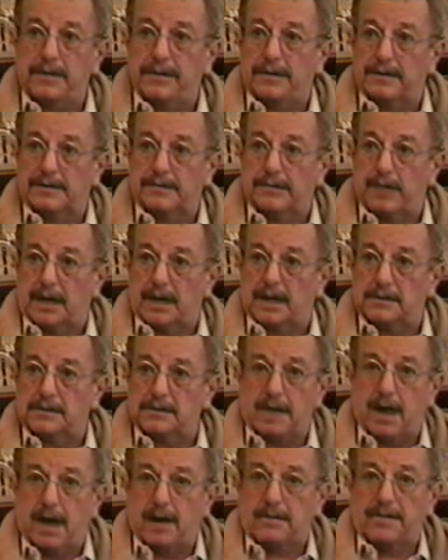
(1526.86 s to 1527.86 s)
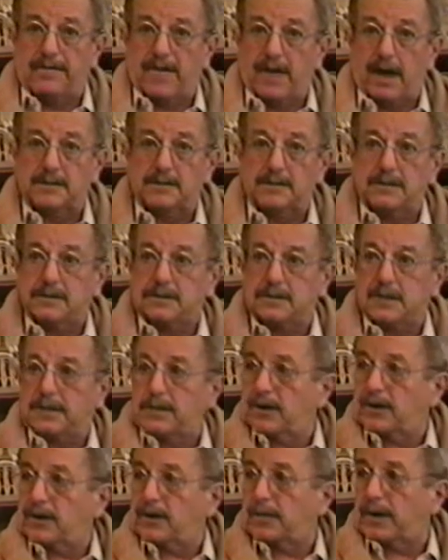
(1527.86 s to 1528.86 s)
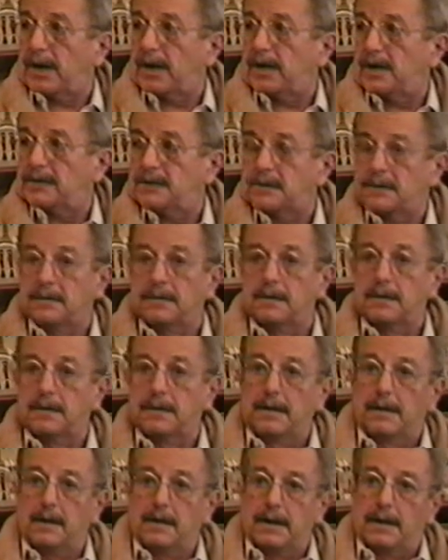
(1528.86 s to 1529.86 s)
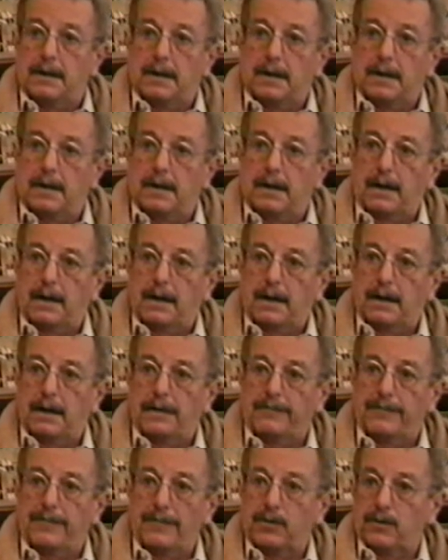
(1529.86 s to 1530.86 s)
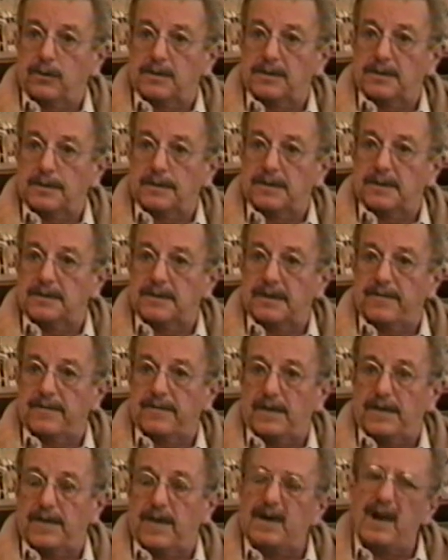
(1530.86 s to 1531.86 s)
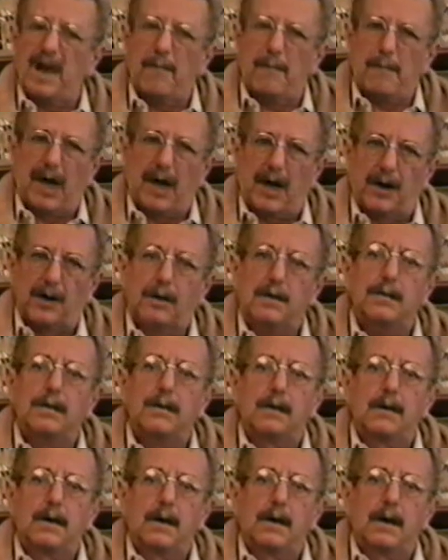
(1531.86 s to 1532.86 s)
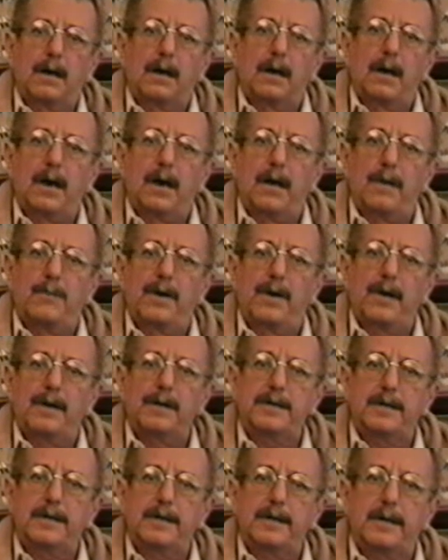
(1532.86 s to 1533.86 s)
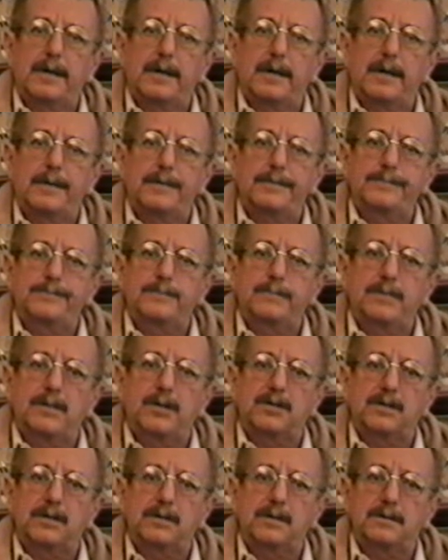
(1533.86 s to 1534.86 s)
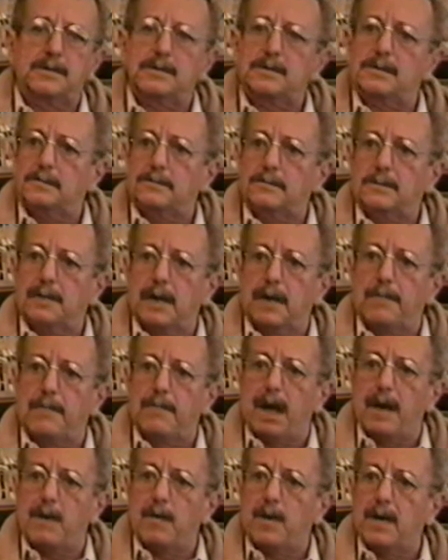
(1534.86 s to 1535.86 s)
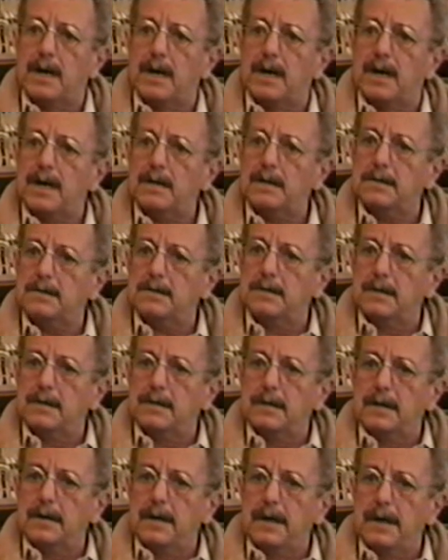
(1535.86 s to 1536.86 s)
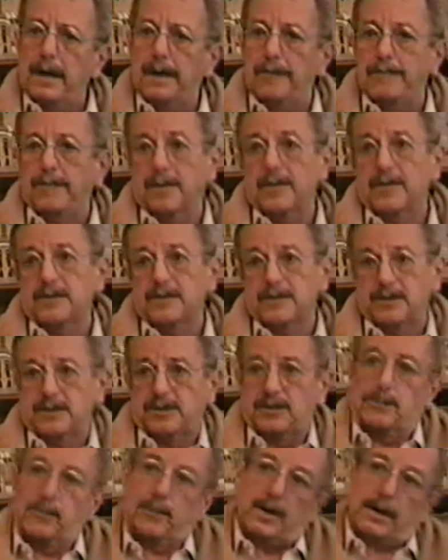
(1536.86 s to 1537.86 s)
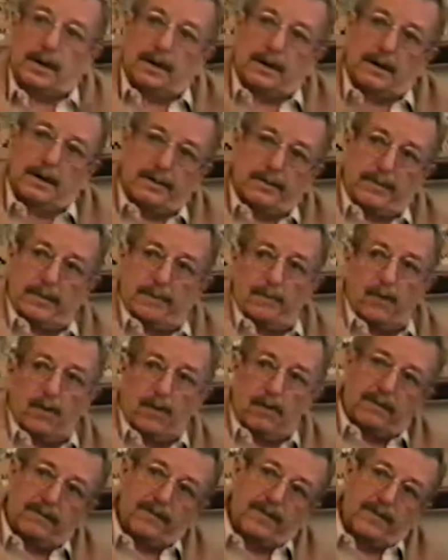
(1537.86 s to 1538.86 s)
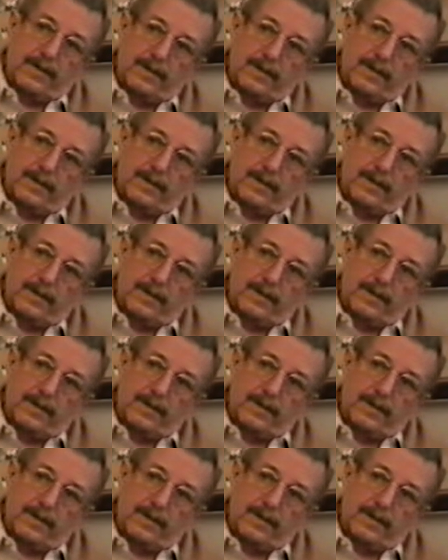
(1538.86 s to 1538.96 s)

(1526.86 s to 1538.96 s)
serious plays. Dr. Faustus and the Pinter plays and The Crucible and stuff like that. Not better, but musicals come my way, and maybe it's that you bring a little bit more